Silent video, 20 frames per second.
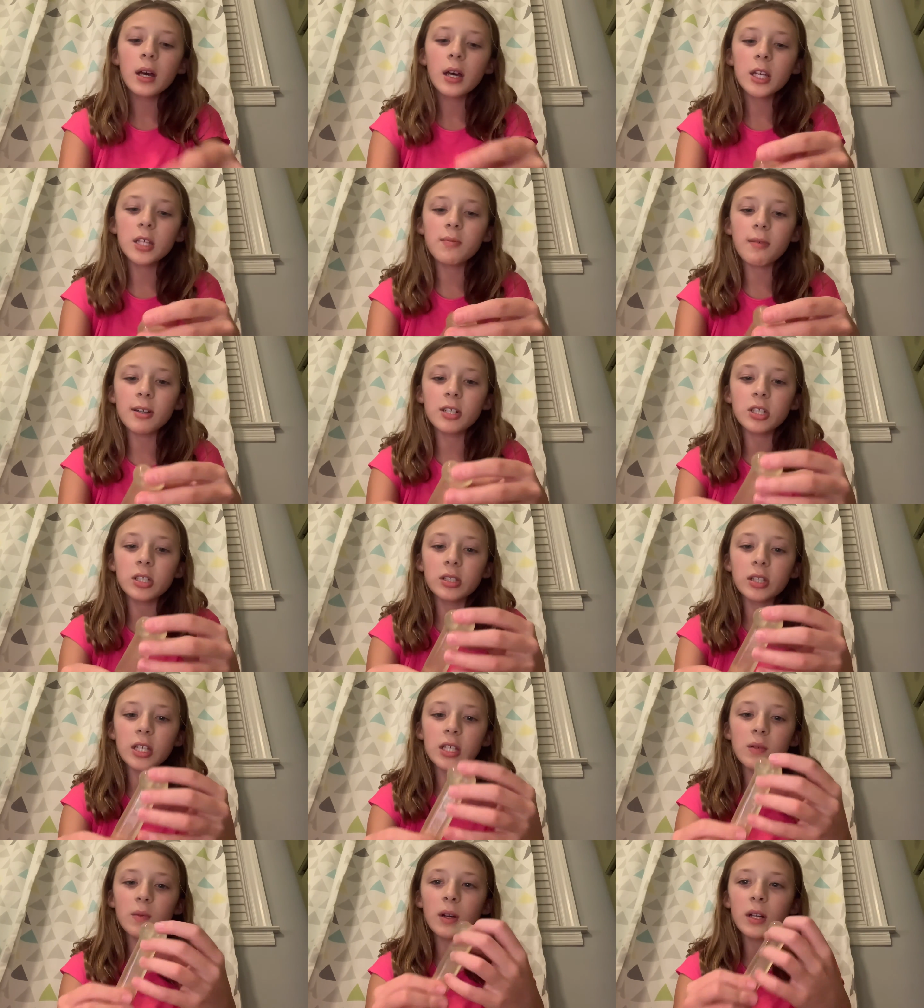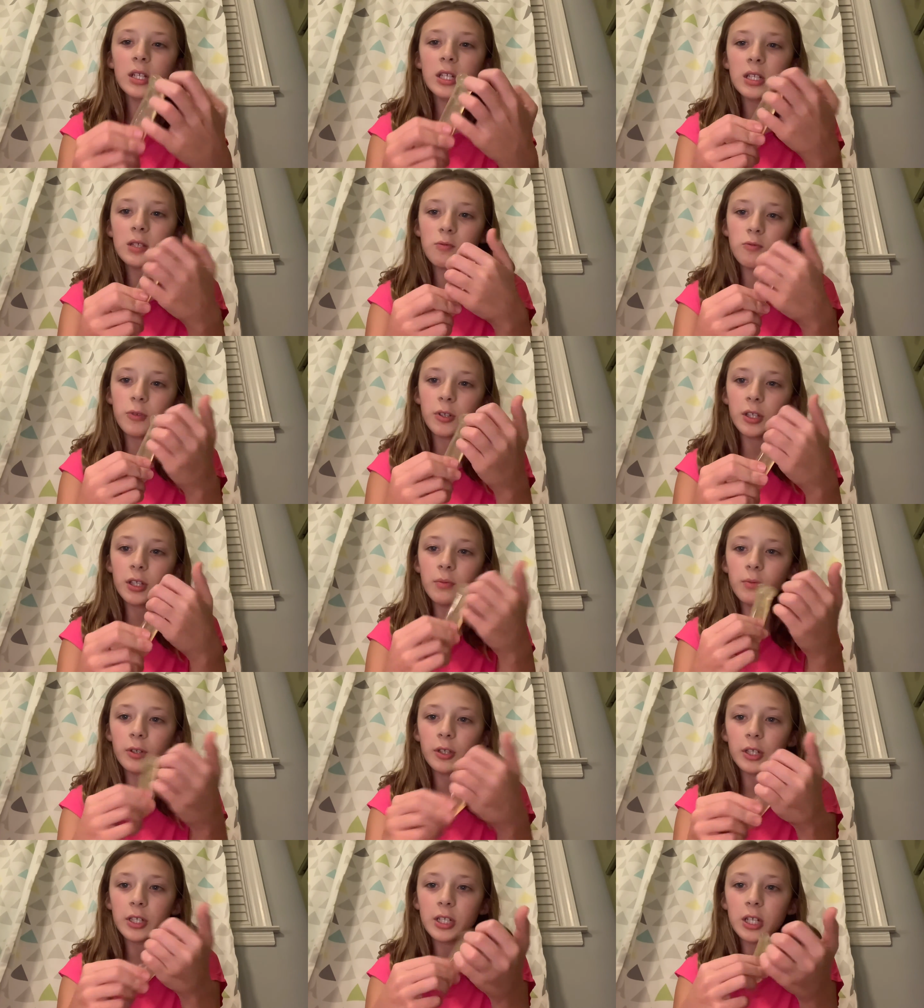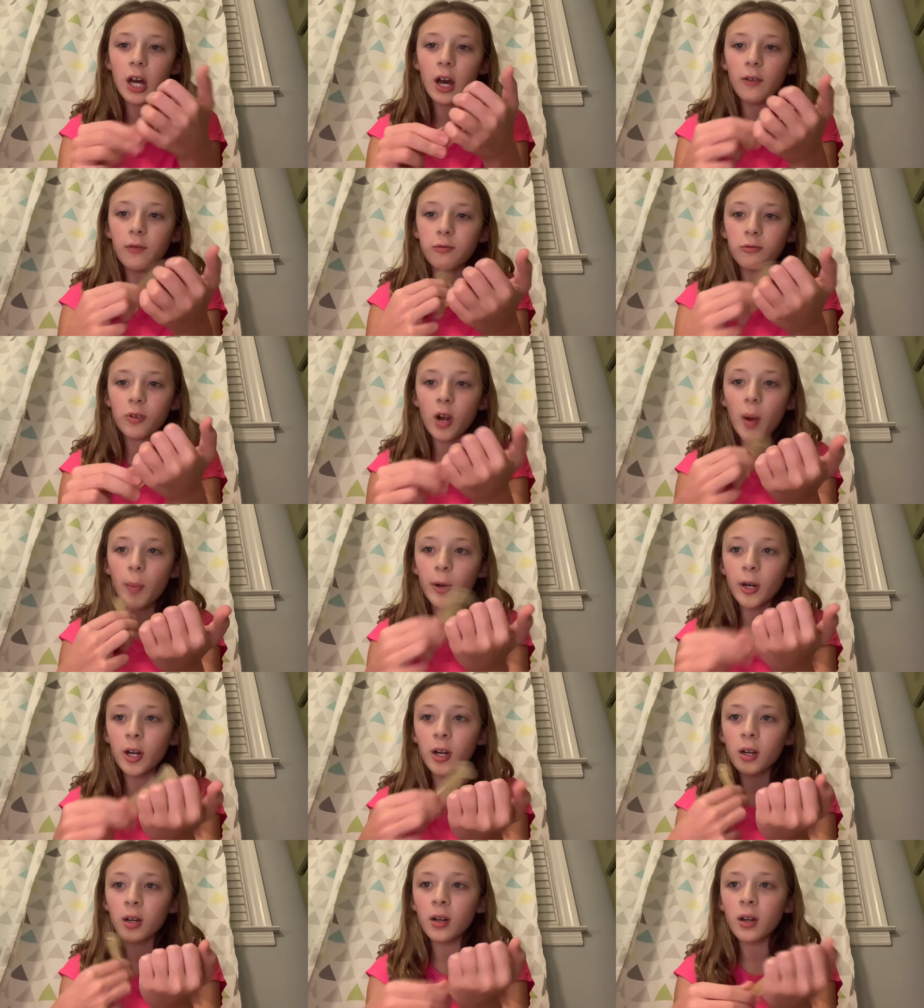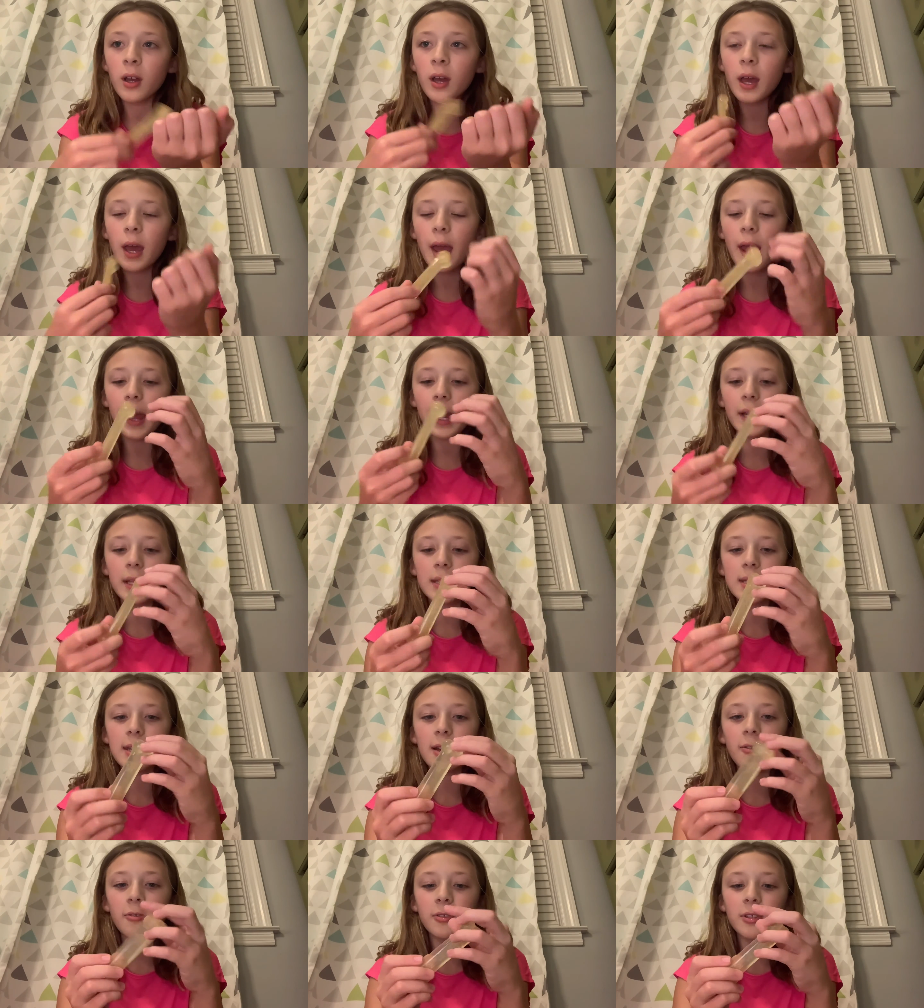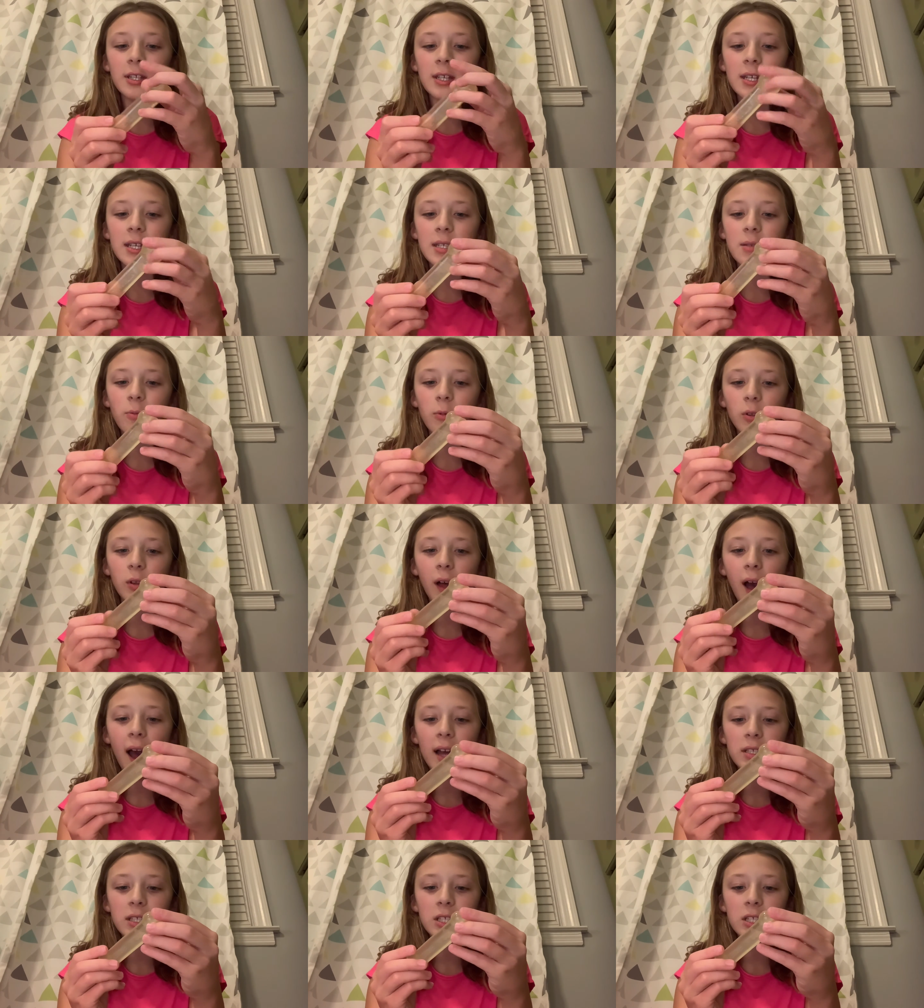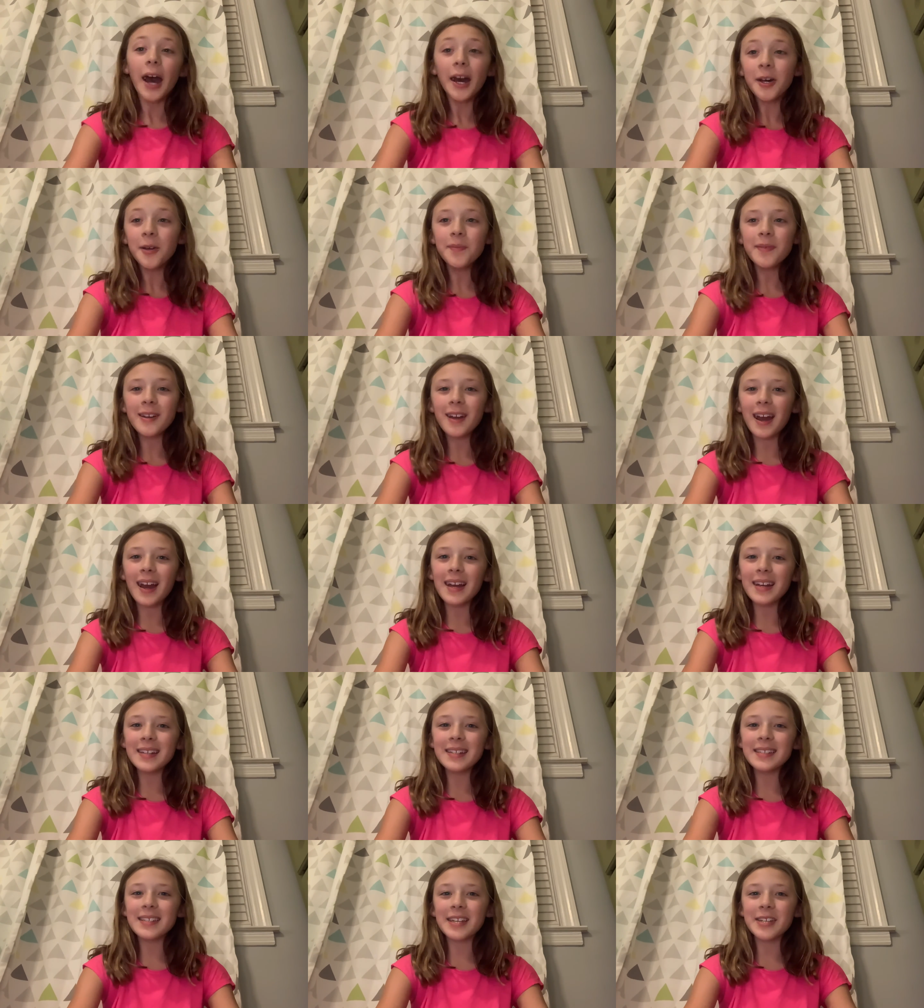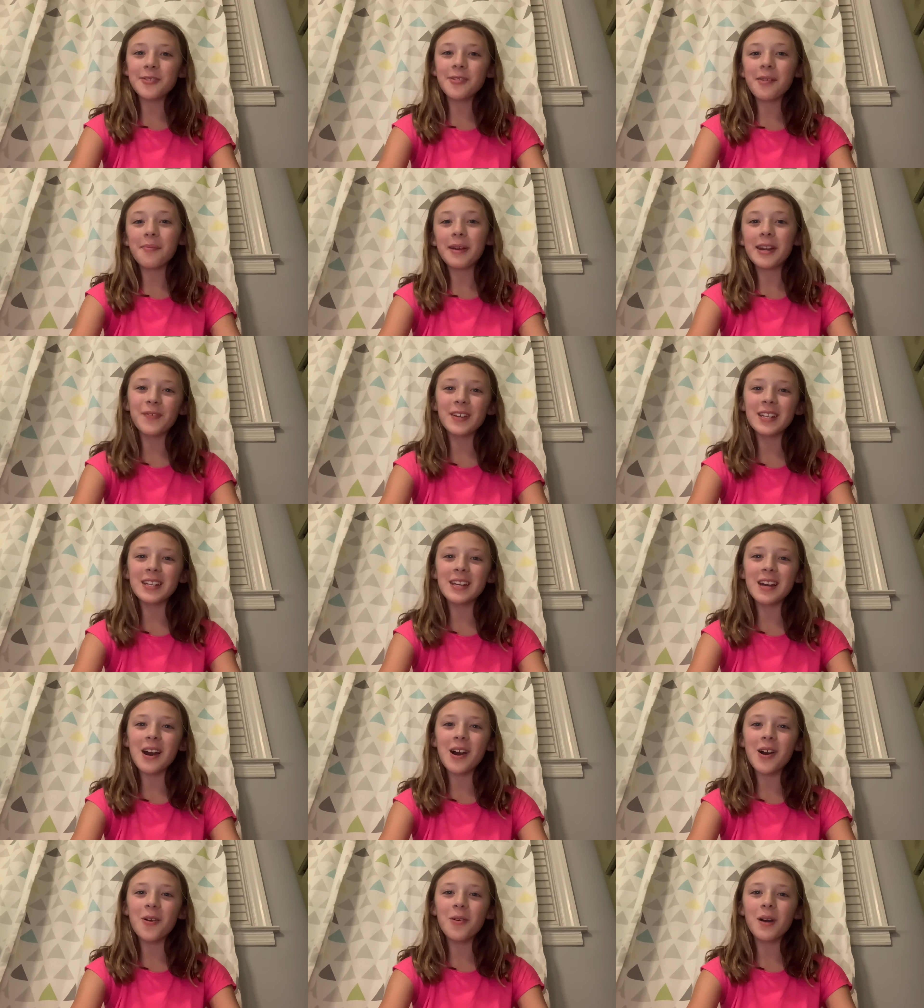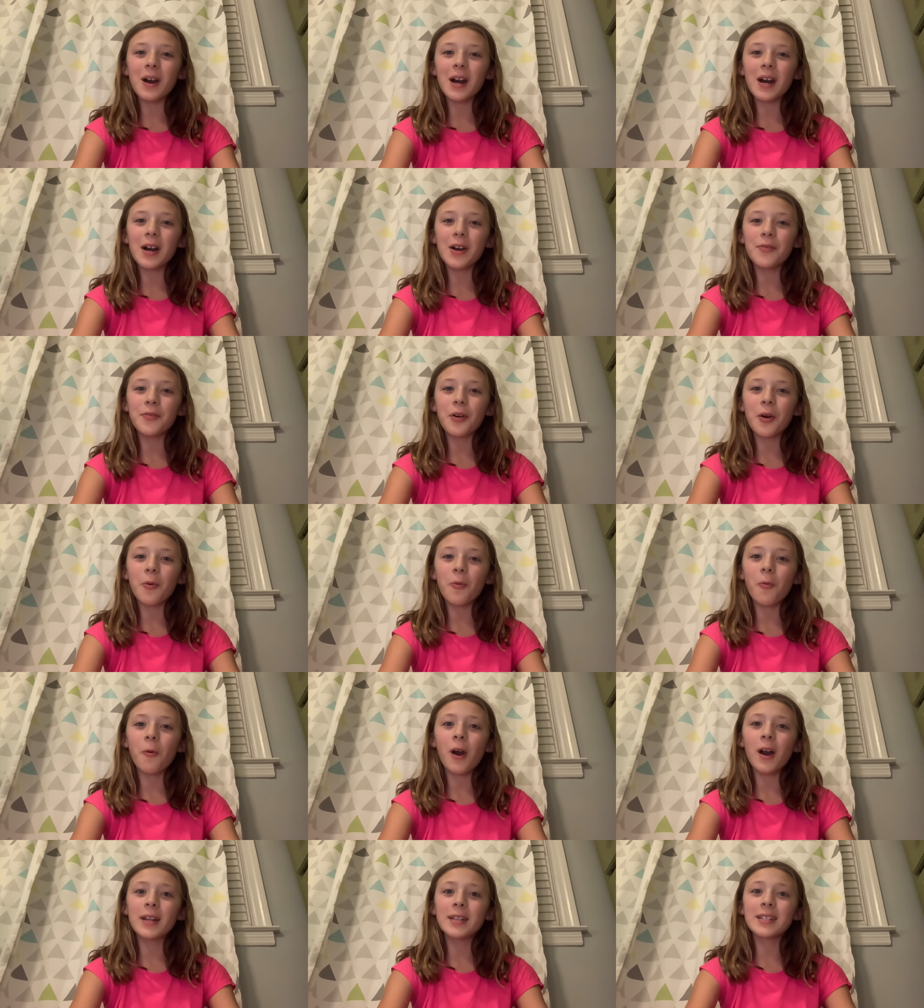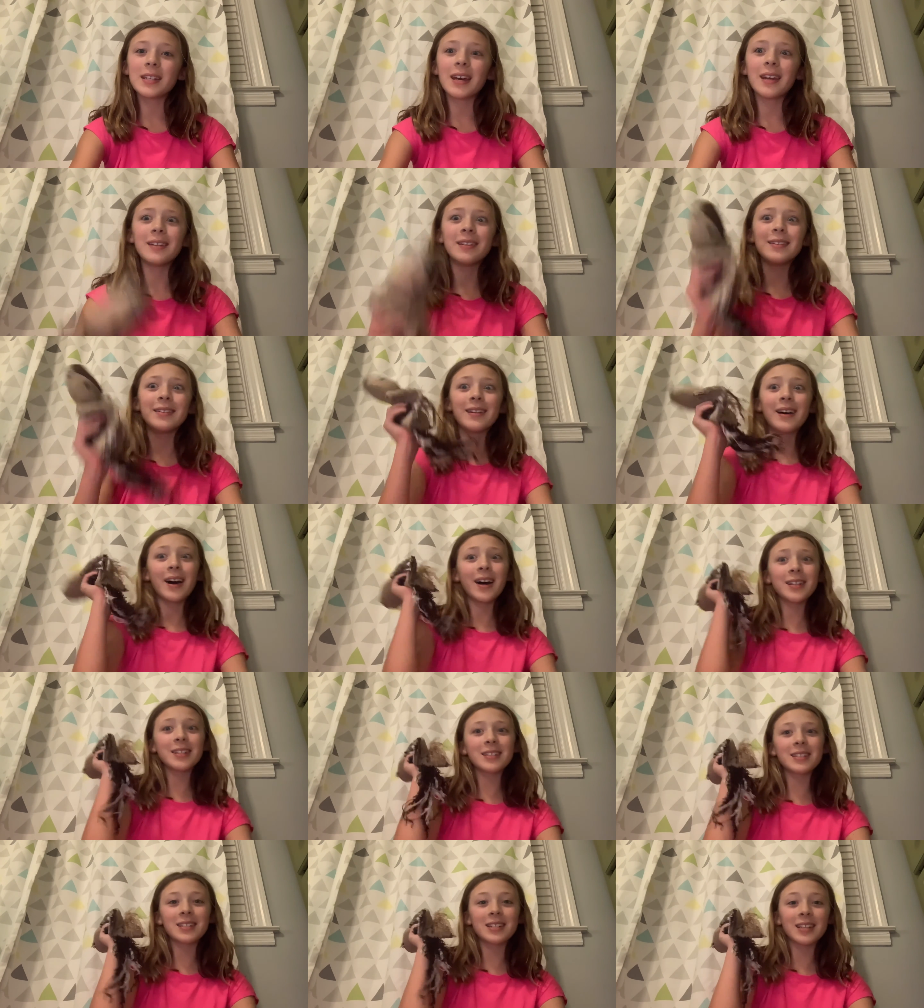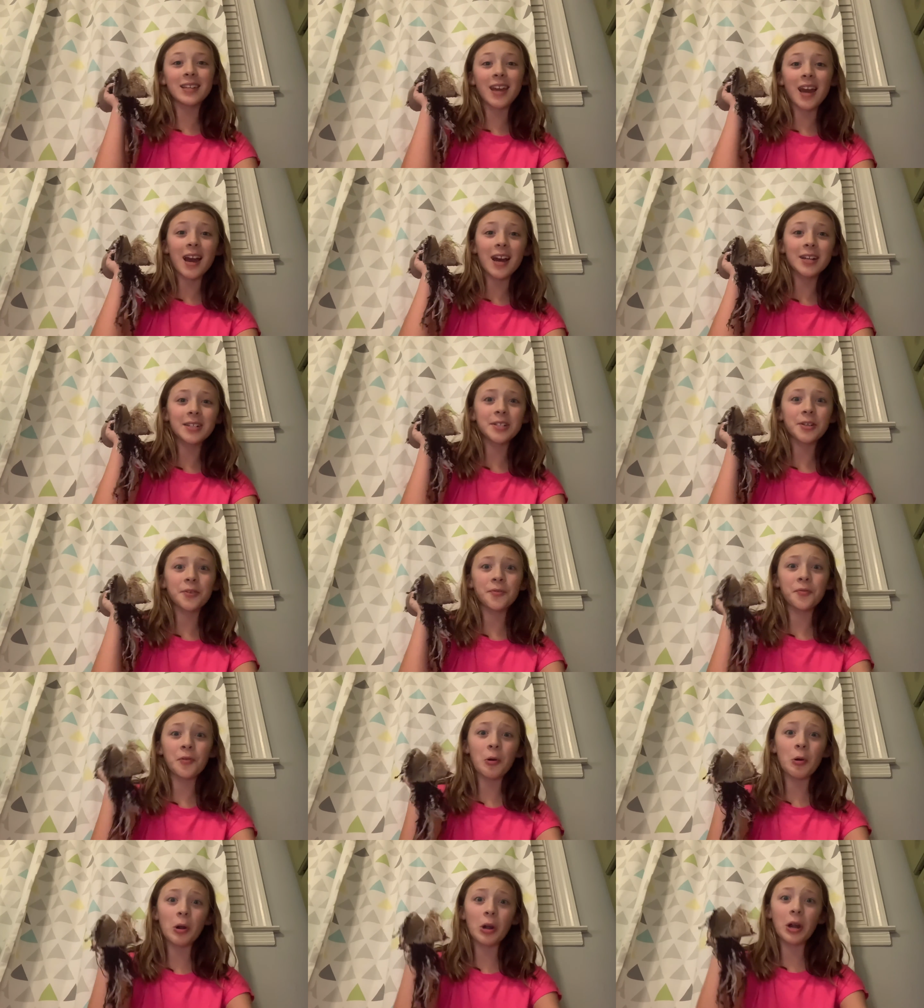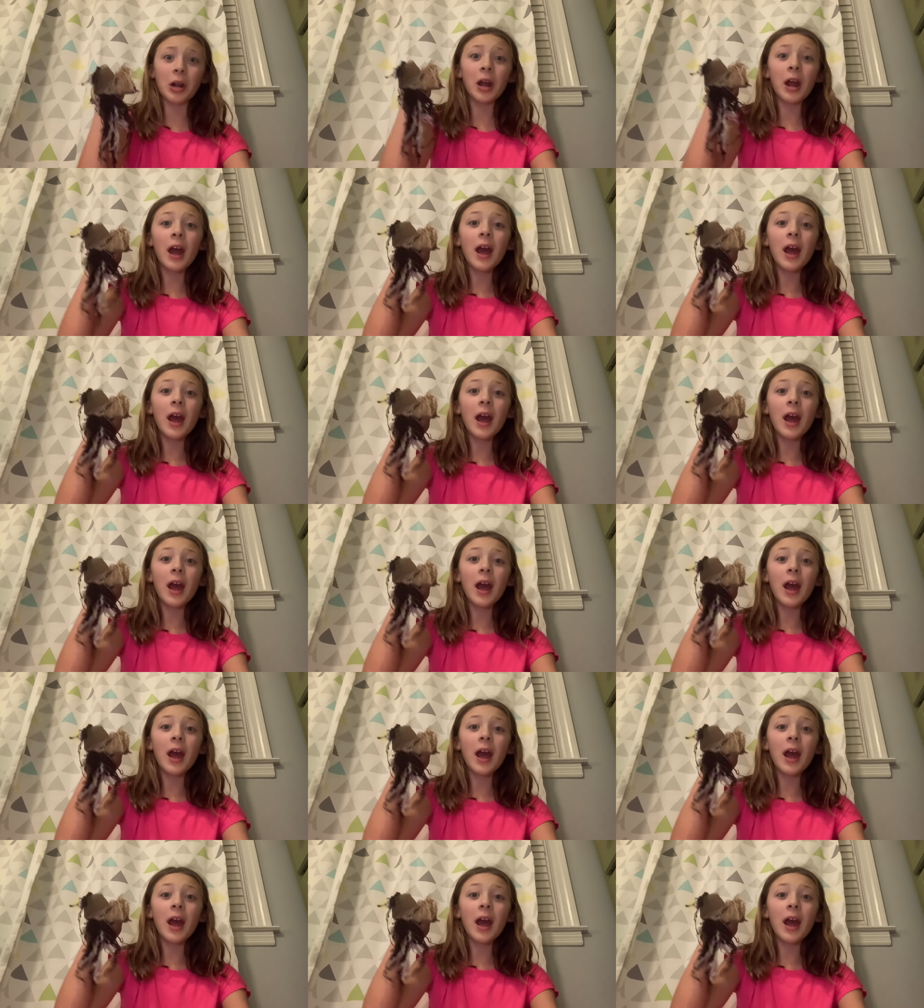Especially this one, it's really, really tough rubber, and so these will last. I hope you guys enjoyed my video of what not to get for